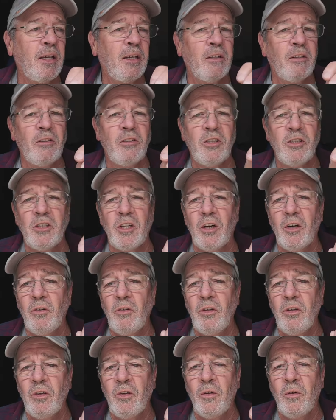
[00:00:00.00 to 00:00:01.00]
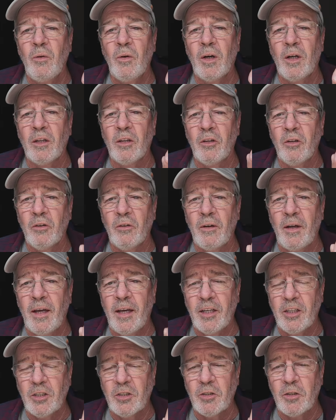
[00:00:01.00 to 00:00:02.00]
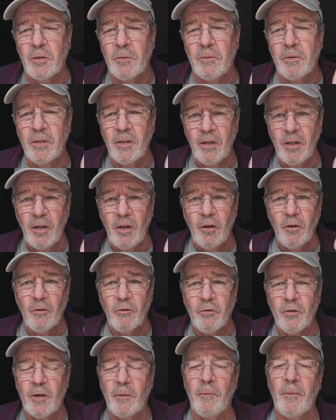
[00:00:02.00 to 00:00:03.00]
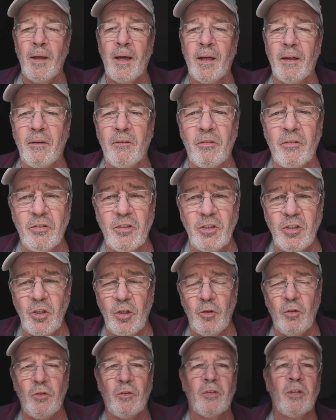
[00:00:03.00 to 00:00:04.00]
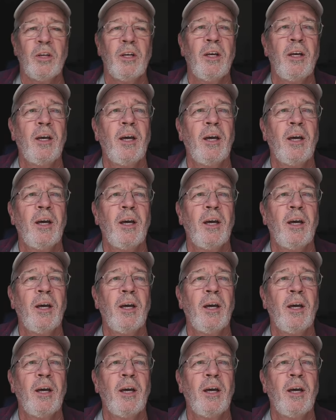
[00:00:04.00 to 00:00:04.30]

and show you a little excerpt from that shoot,